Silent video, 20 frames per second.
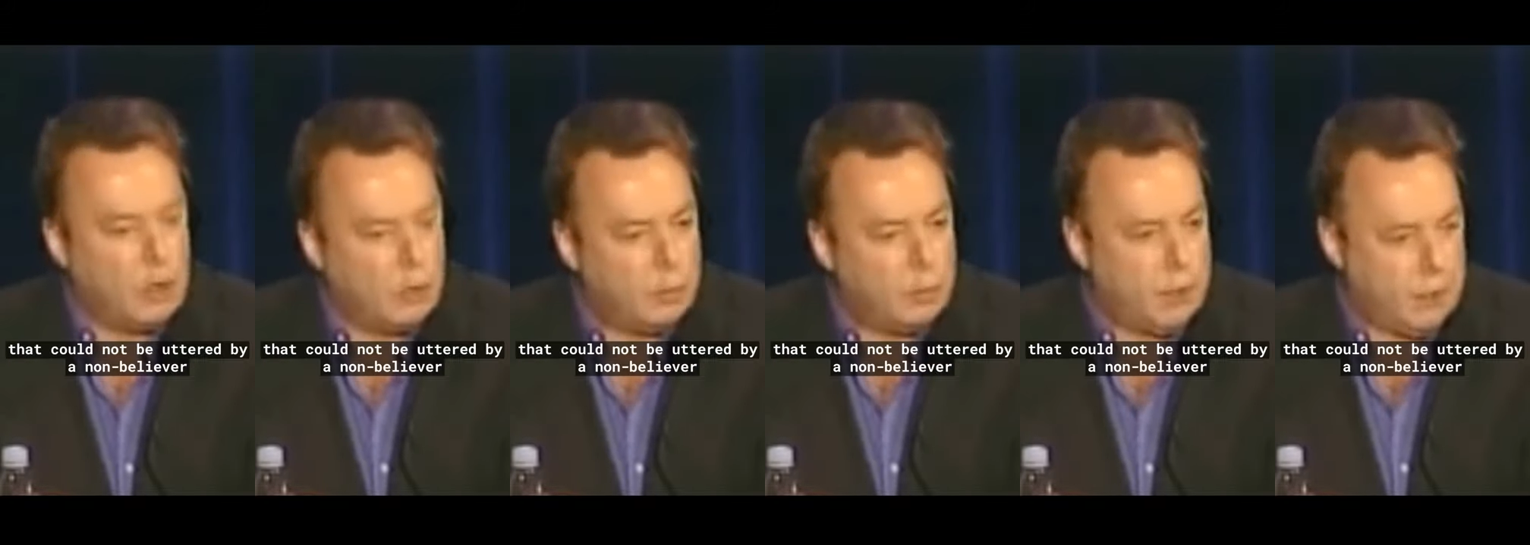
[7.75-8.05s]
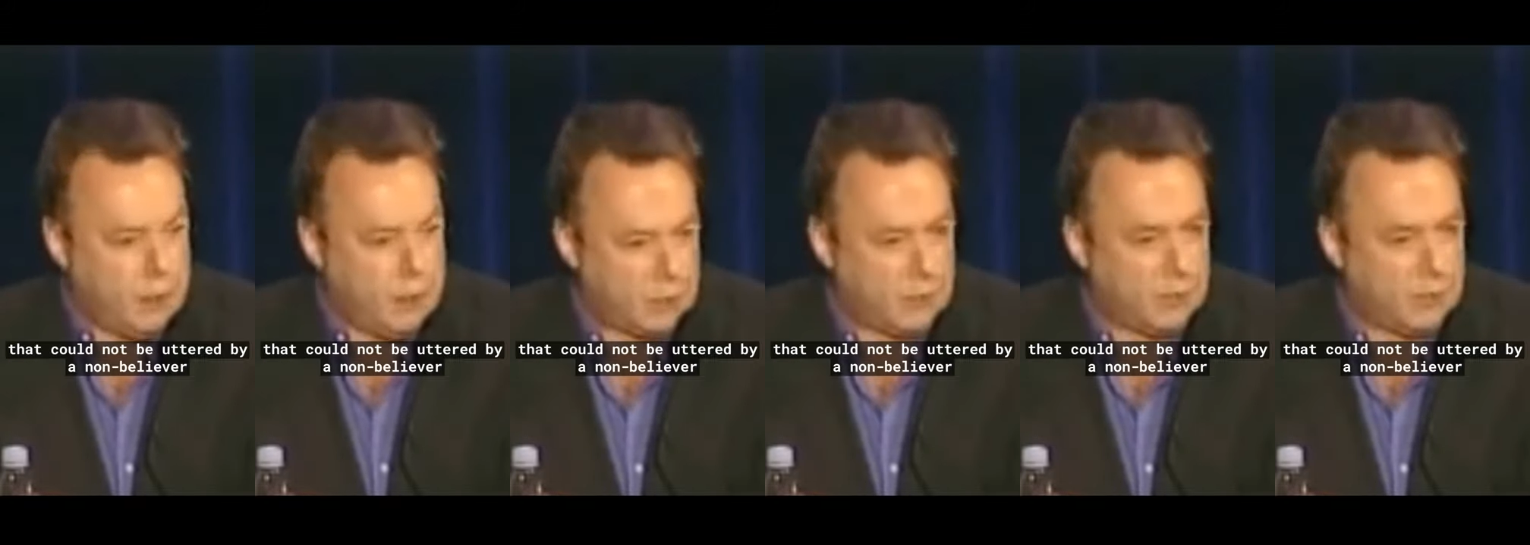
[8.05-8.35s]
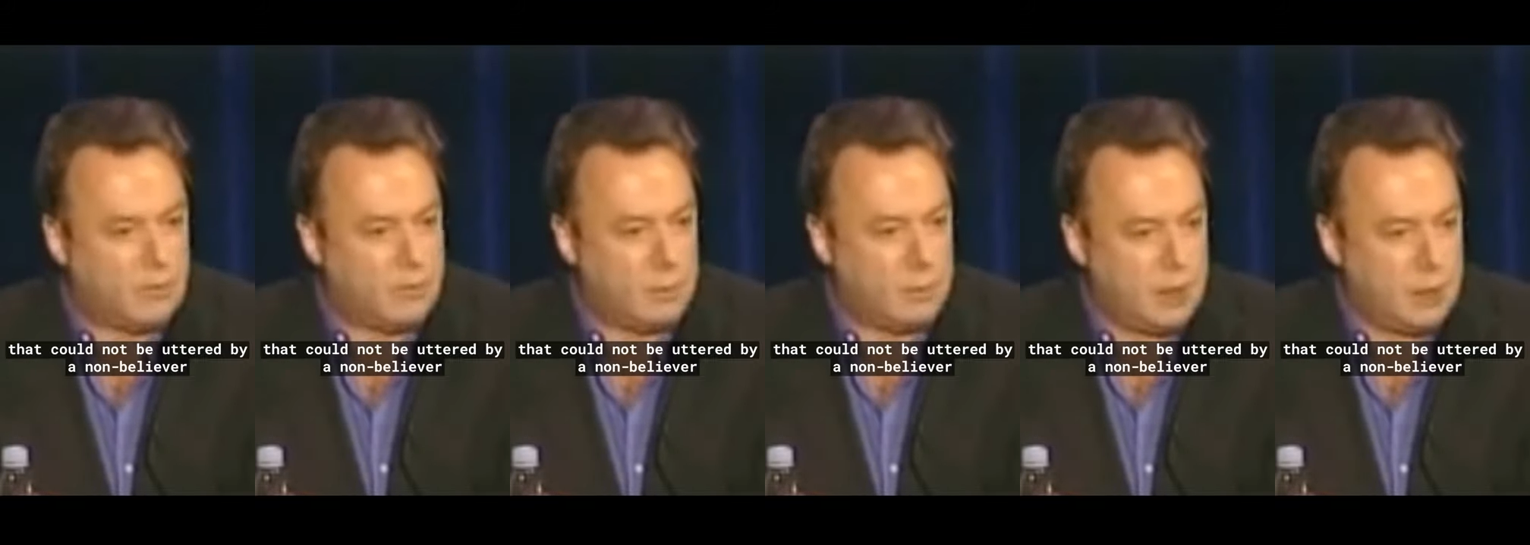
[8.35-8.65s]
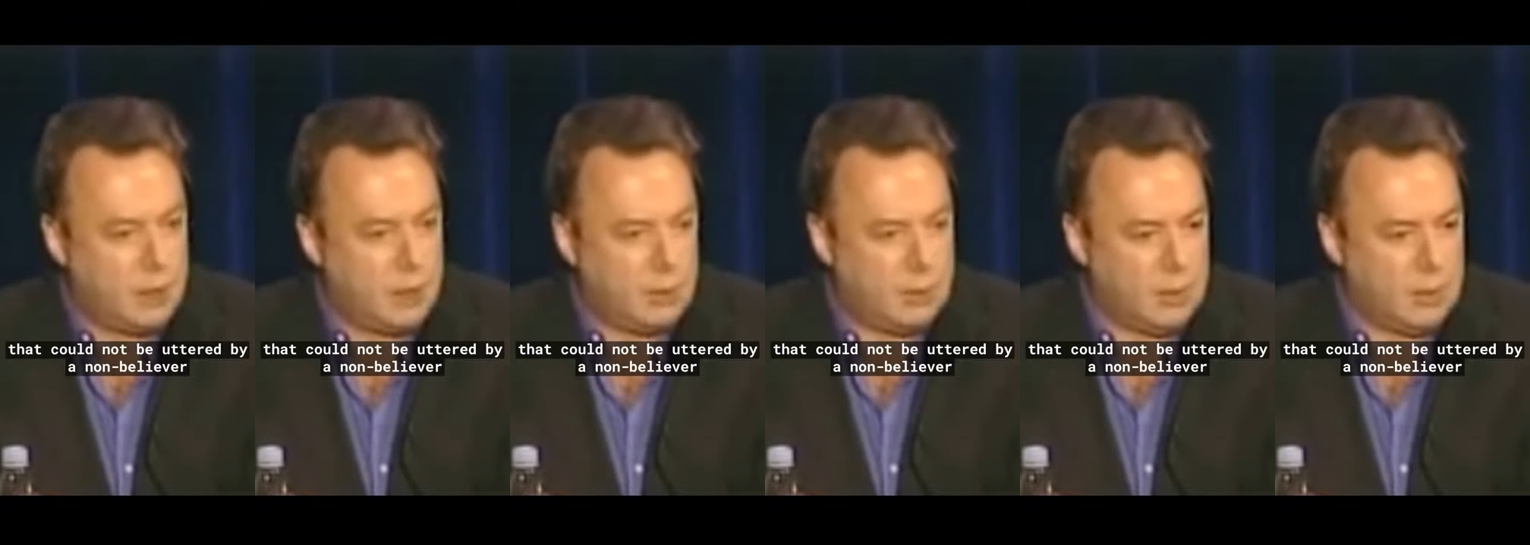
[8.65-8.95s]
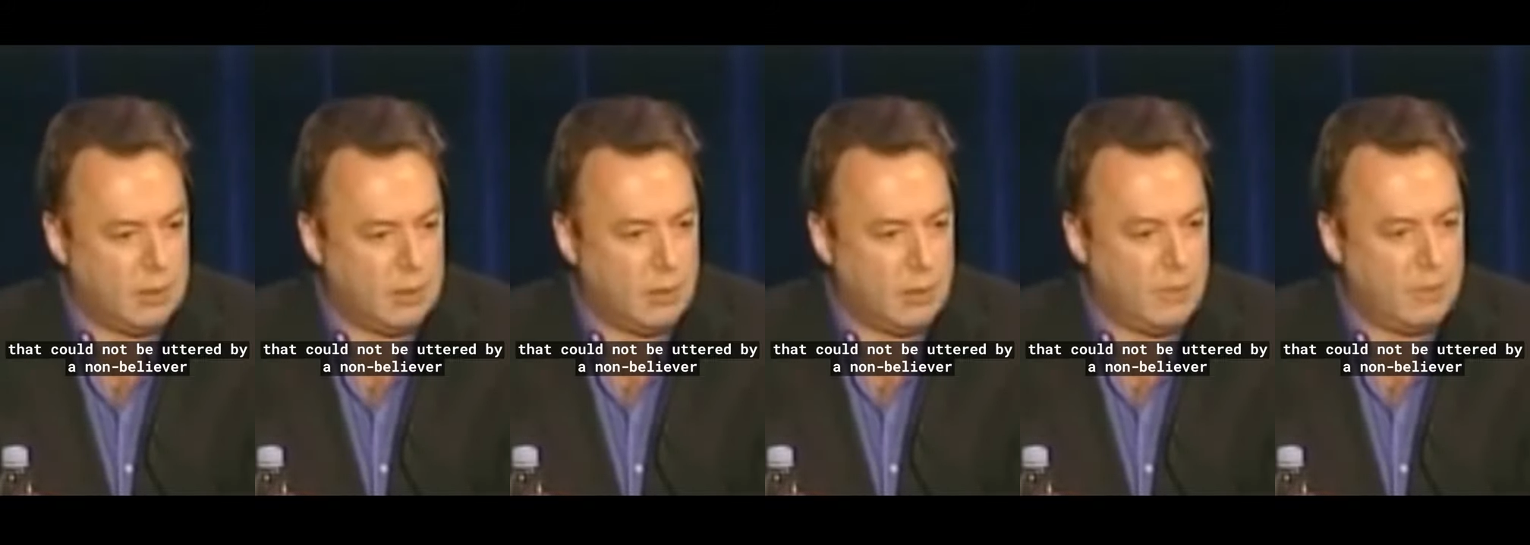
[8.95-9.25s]
not be uttered by a non
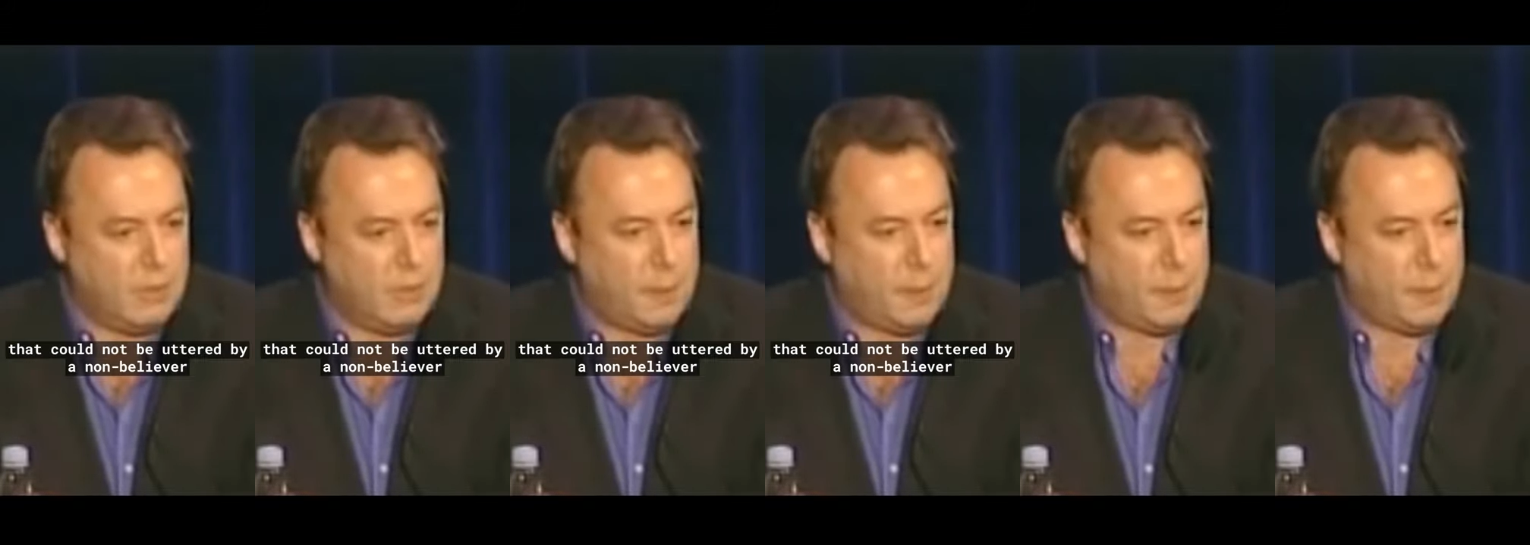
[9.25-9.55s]
believer.